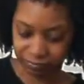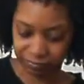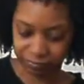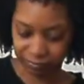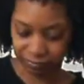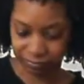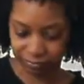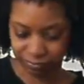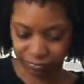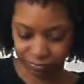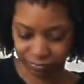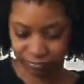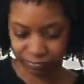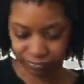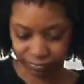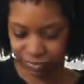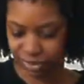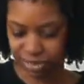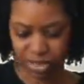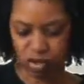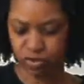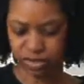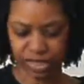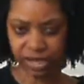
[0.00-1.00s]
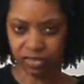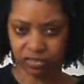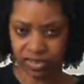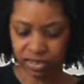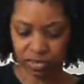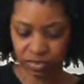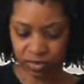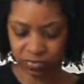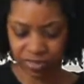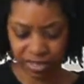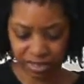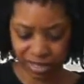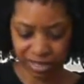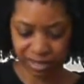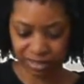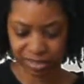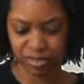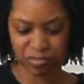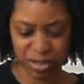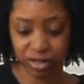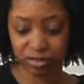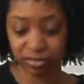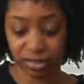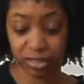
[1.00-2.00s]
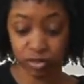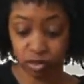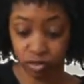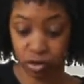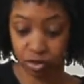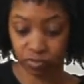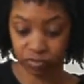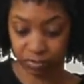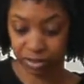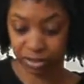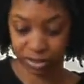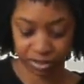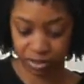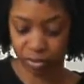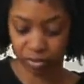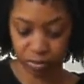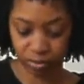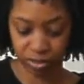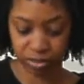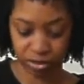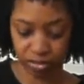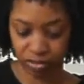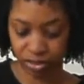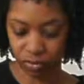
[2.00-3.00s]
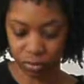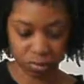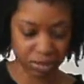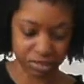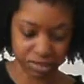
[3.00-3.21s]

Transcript: put it in the microwave for a few minutes if that's what you would prefer.